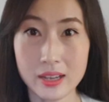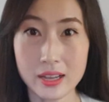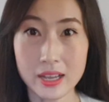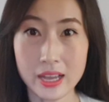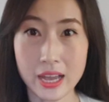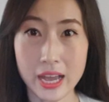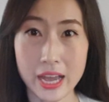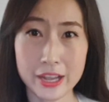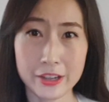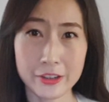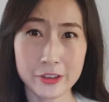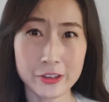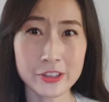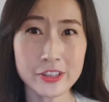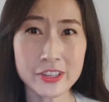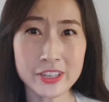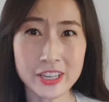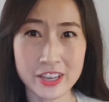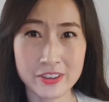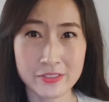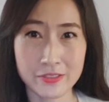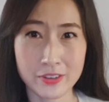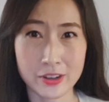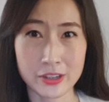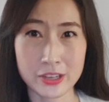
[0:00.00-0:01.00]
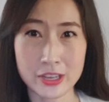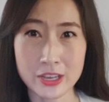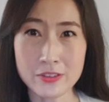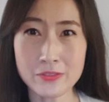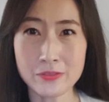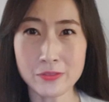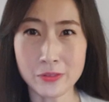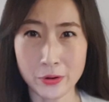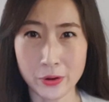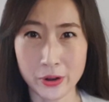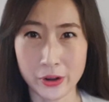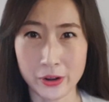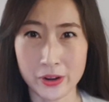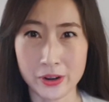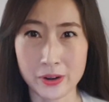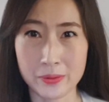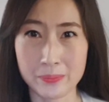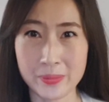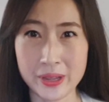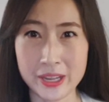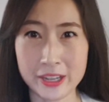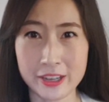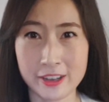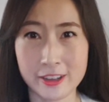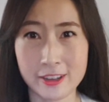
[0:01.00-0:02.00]
I couldn't give a gift for her
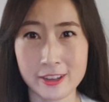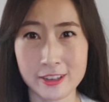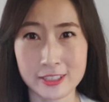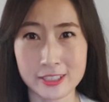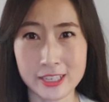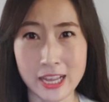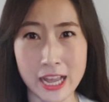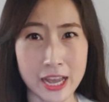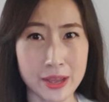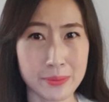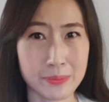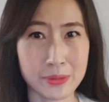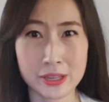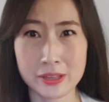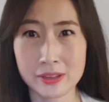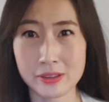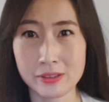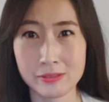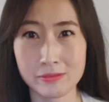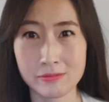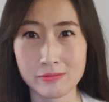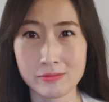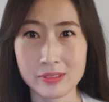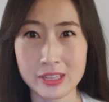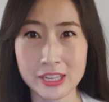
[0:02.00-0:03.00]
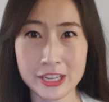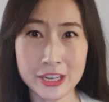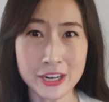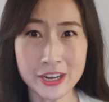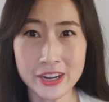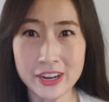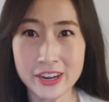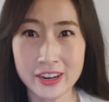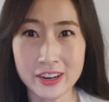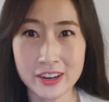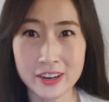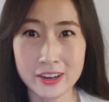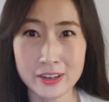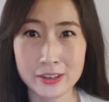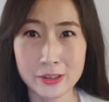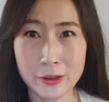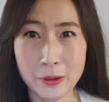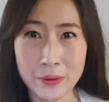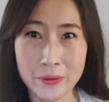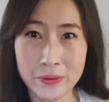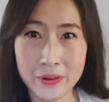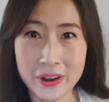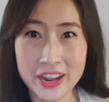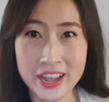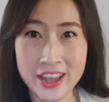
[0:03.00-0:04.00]
because I'm in here,
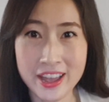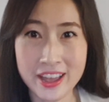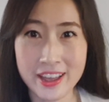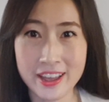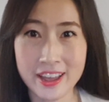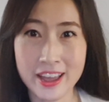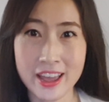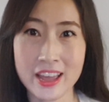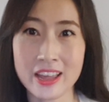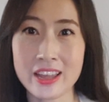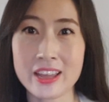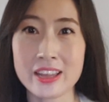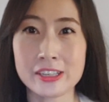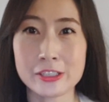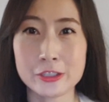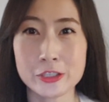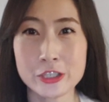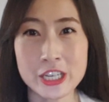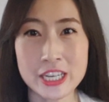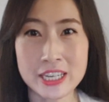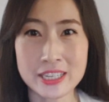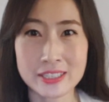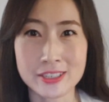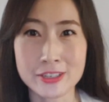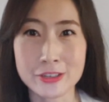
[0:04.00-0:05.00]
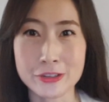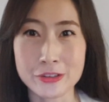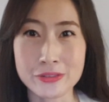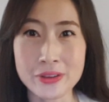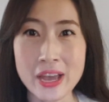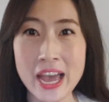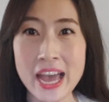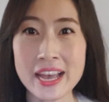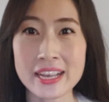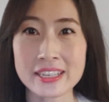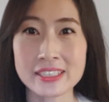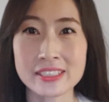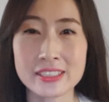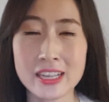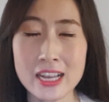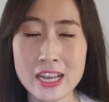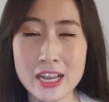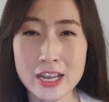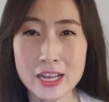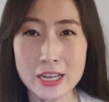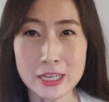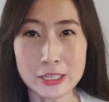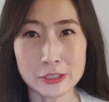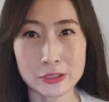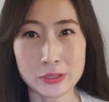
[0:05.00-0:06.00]
Korea, and she is in US.
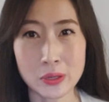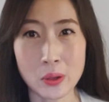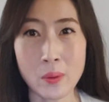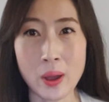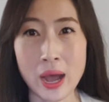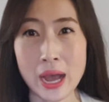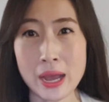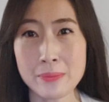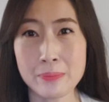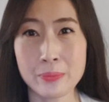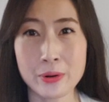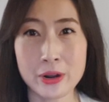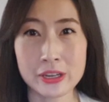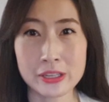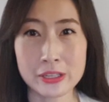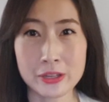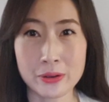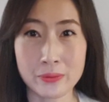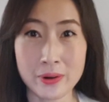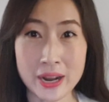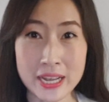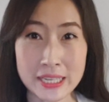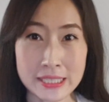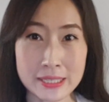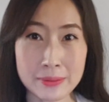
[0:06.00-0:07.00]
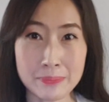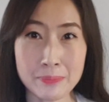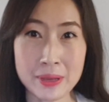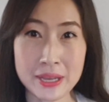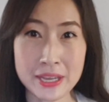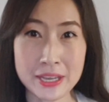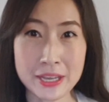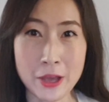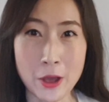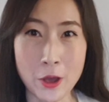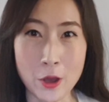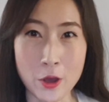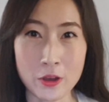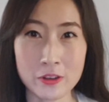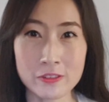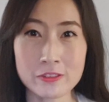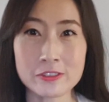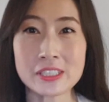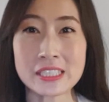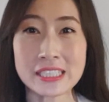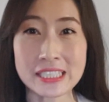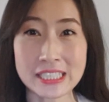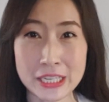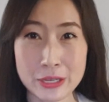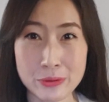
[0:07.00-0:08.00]
So I bring the recipe of
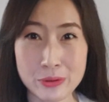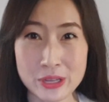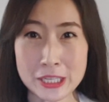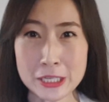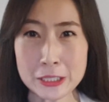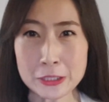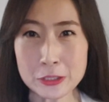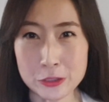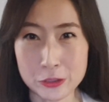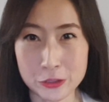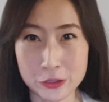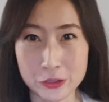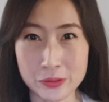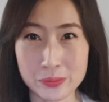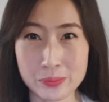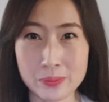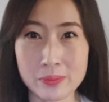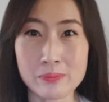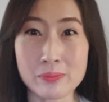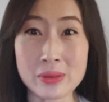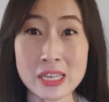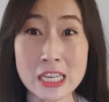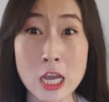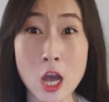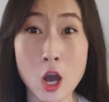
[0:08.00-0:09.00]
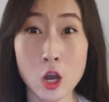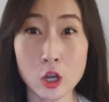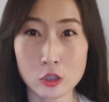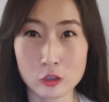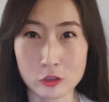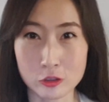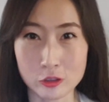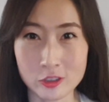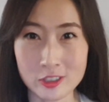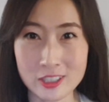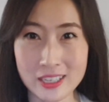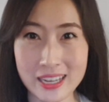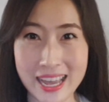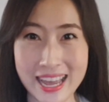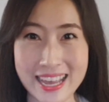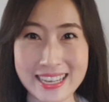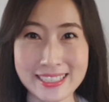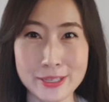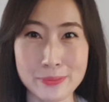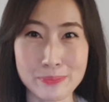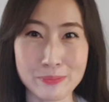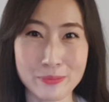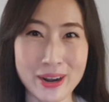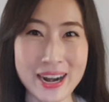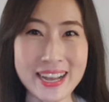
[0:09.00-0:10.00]
seaweed soup, miyeokguk, as
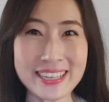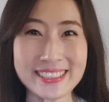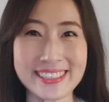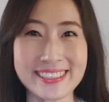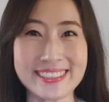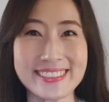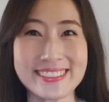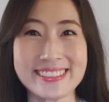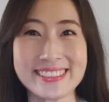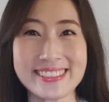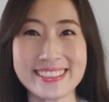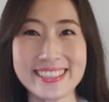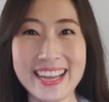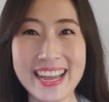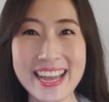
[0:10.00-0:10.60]
a present.